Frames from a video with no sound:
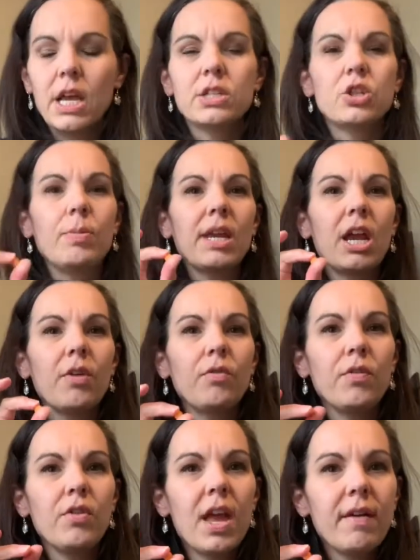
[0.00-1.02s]
So be careful if
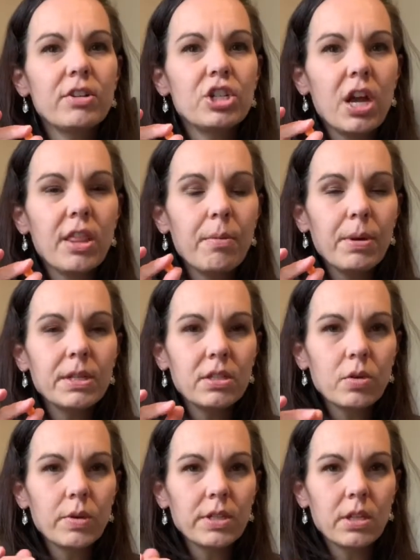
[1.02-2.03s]
you have a child that puts
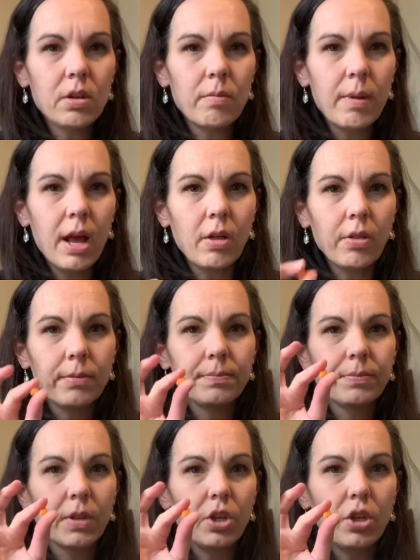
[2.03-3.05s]
toys in their mouth.
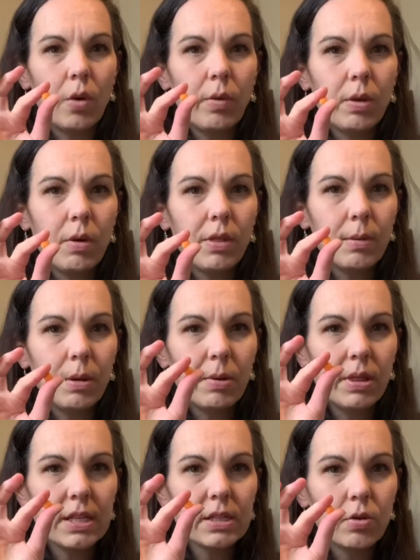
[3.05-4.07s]
You don't really want them to put
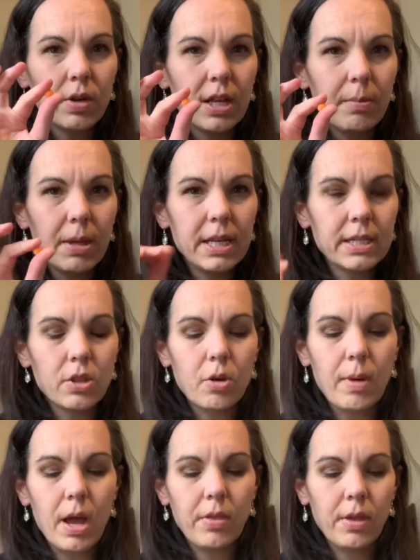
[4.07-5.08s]
these little itty bitties in their
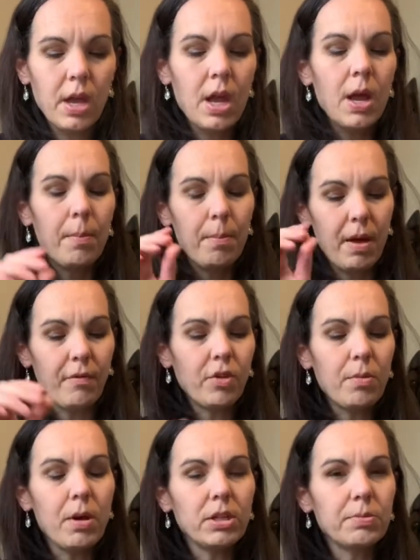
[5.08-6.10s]
mouth. But for the
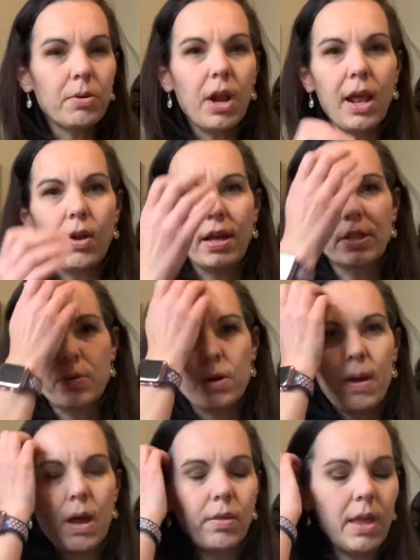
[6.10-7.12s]
most part, I don't have to worry
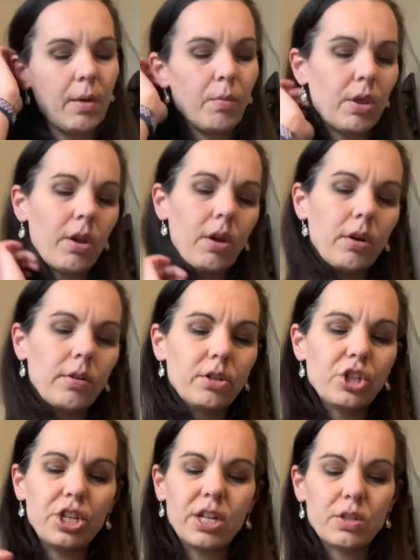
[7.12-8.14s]
about that with her.
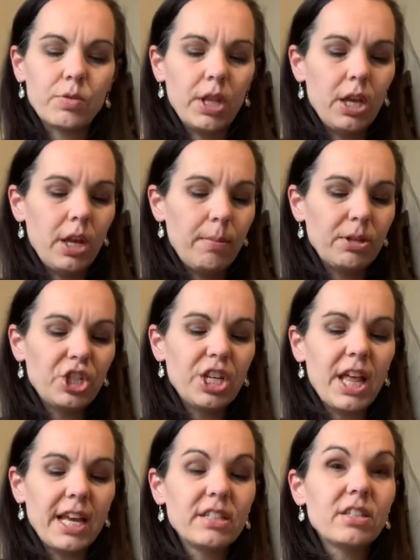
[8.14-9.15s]
She does really good, but she
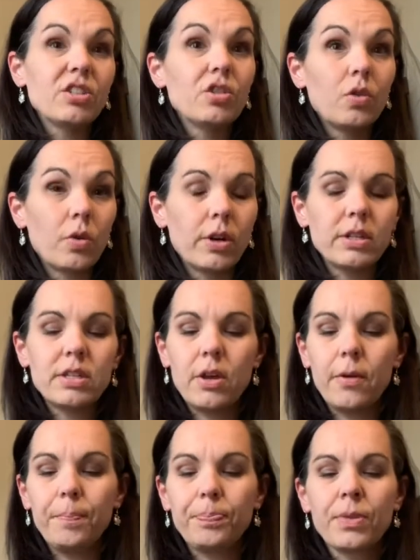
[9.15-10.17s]
likes to sort.
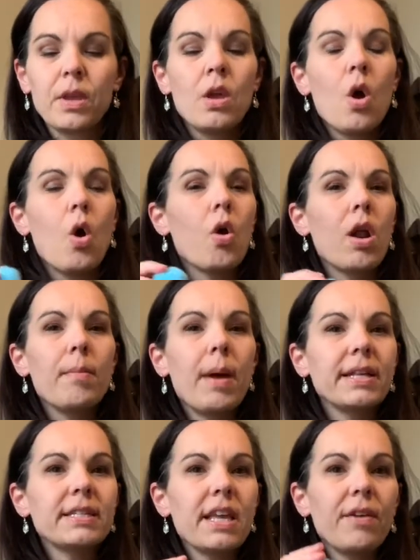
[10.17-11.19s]
So, or I
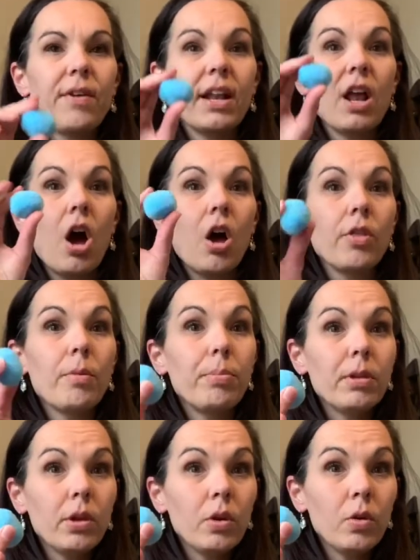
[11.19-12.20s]
might say find all the
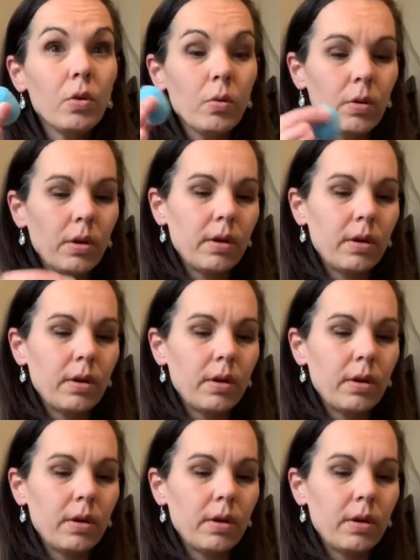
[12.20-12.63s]
blue,